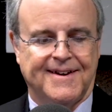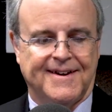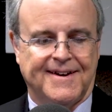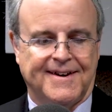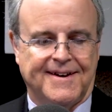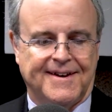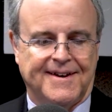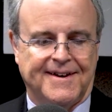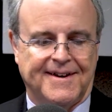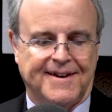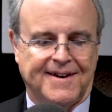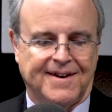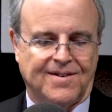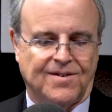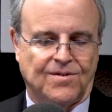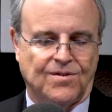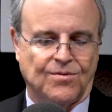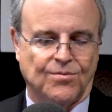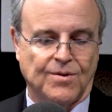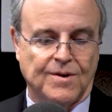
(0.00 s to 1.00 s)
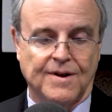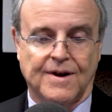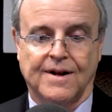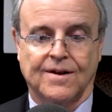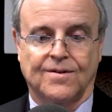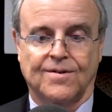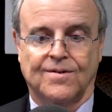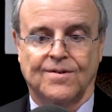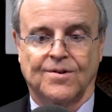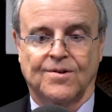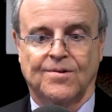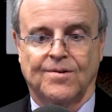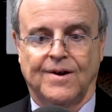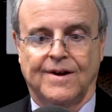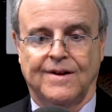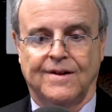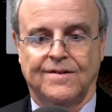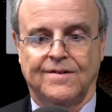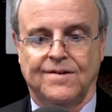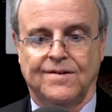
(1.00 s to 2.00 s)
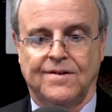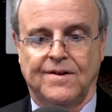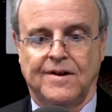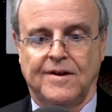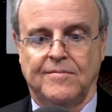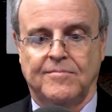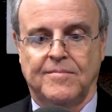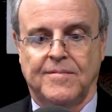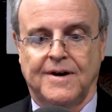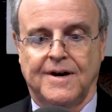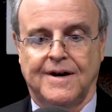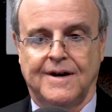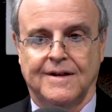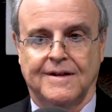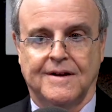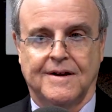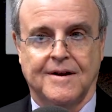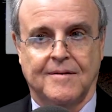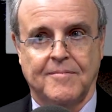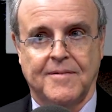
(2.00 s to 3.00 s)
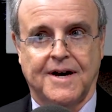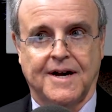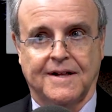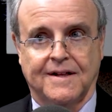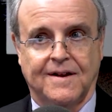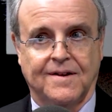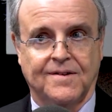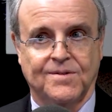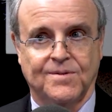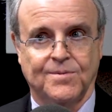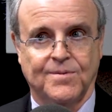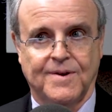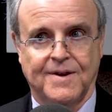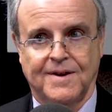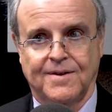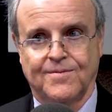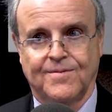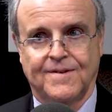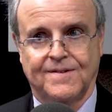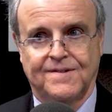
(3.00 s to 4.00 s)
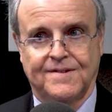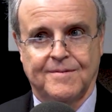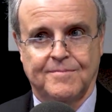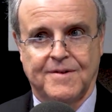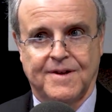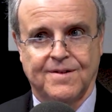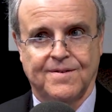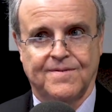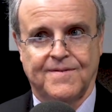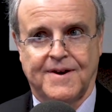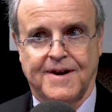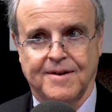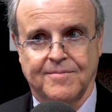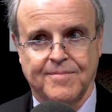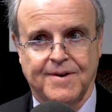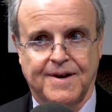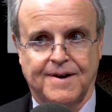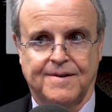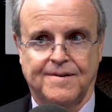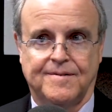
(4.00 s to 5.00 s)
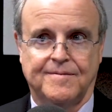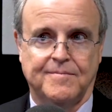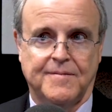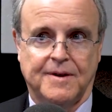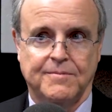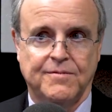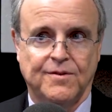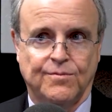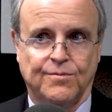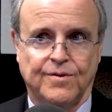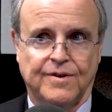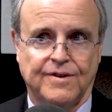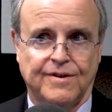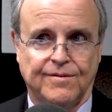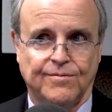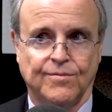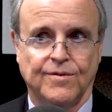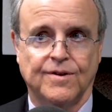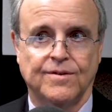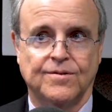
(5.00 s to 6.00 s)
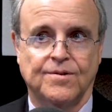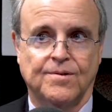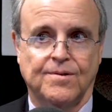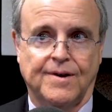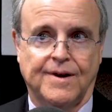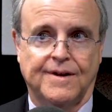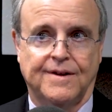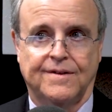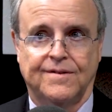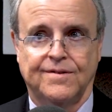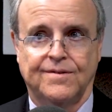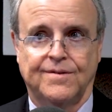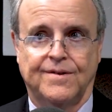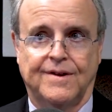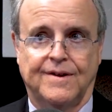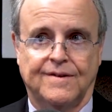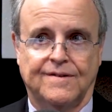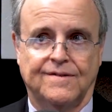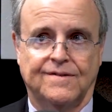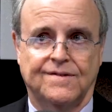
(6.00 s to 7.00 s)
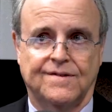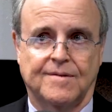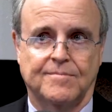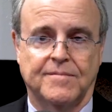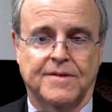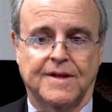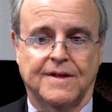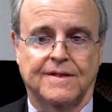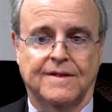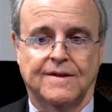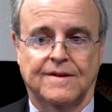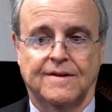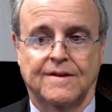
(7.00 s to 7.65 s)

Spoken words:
Or we're not going to create a duty, but come back next week with some other fact pattern. Maybe we will create a duty in something that